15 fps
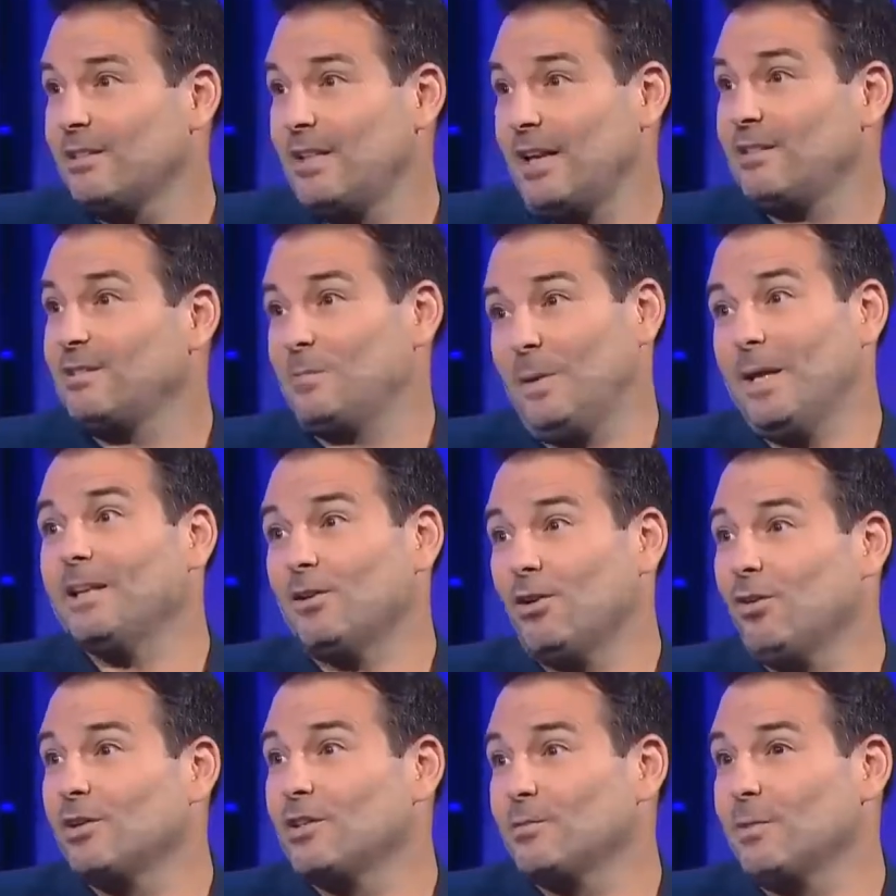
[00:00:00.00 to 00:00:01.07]
They're spending
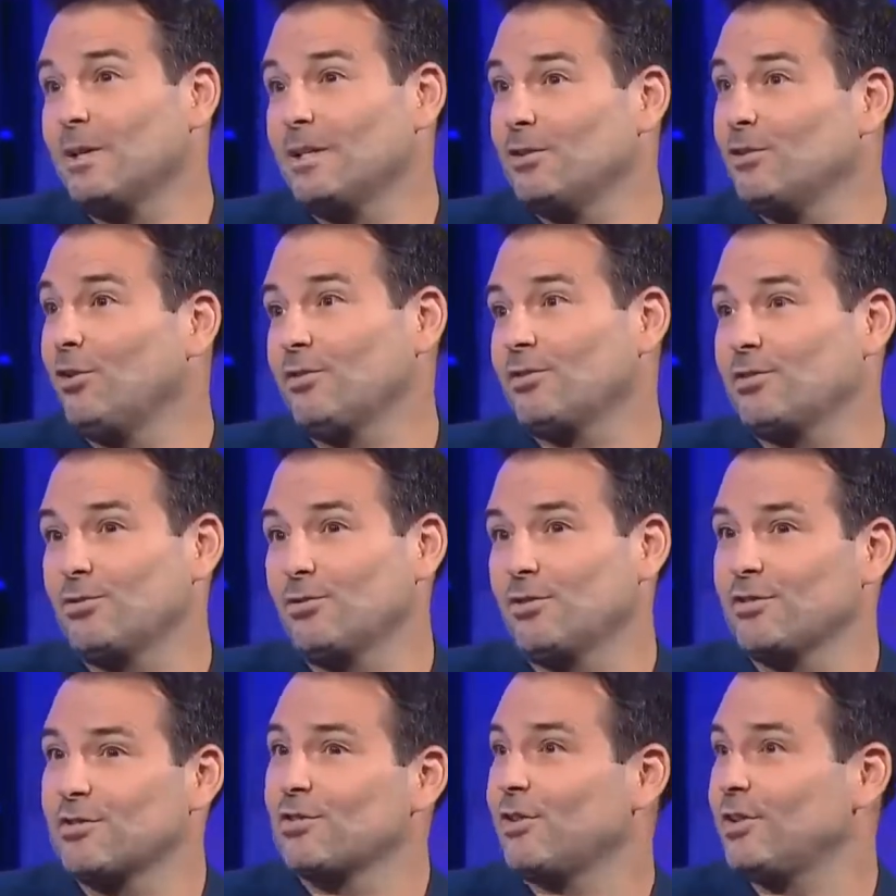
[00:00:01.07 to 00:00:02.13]
all this money not to
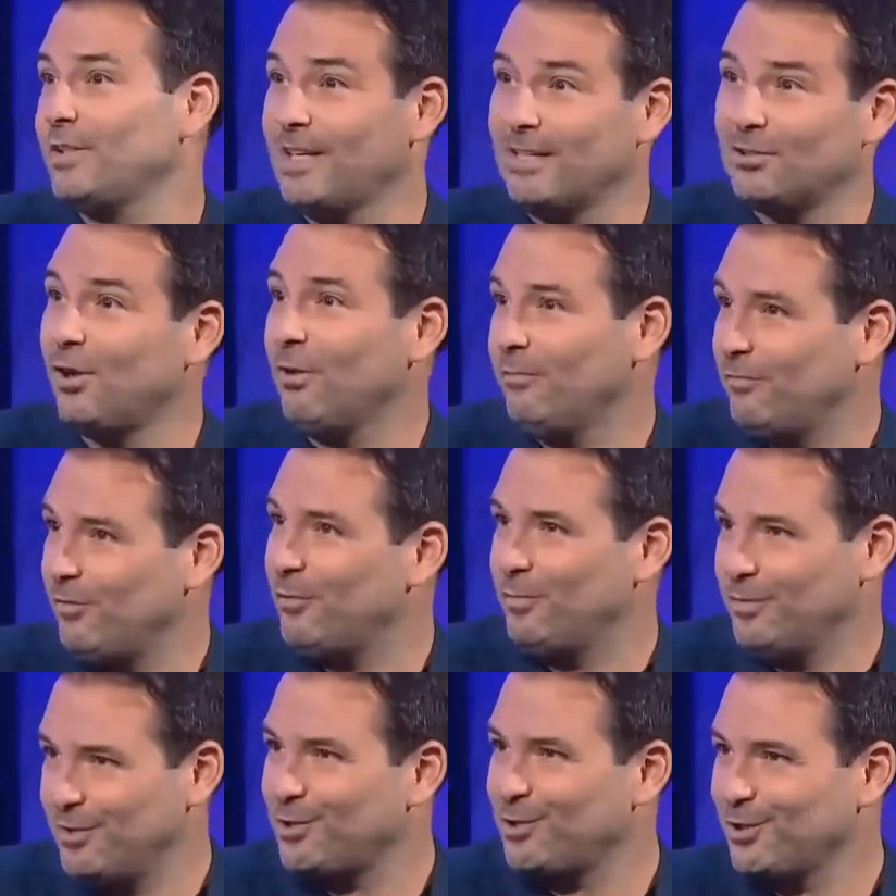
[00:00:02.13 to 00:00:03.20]
consolidate top four
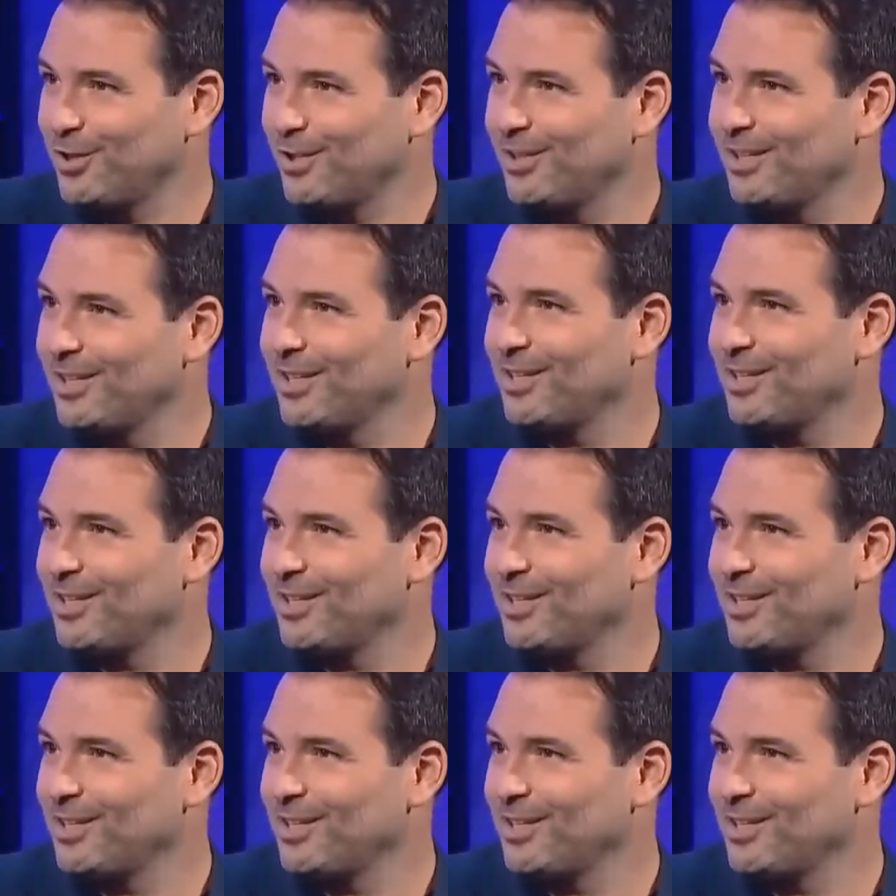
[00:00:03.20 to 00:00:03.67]
position.